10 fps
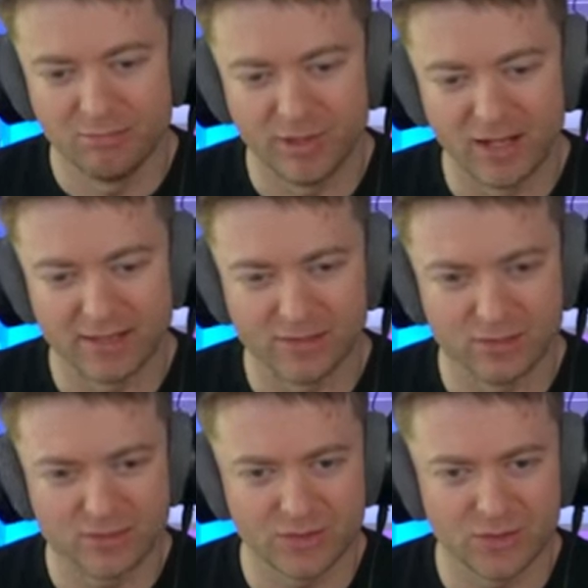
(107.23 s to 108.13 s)
But it
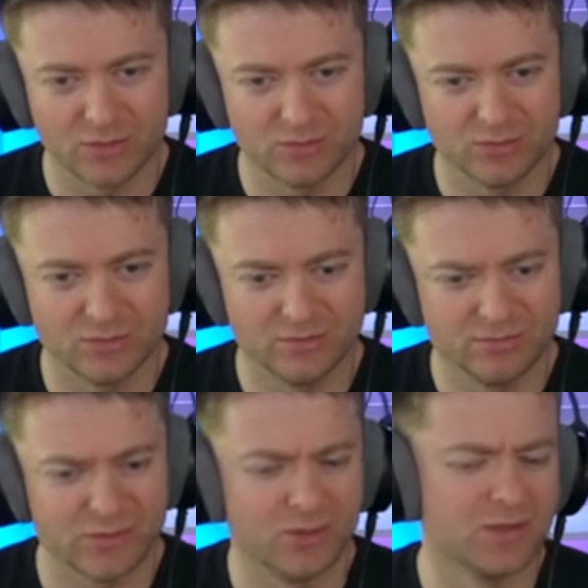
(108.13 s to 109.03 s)
also
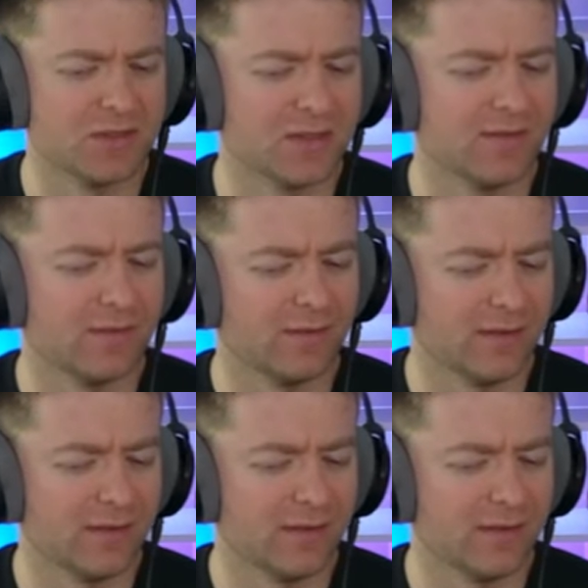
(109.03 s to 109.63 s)
turns this,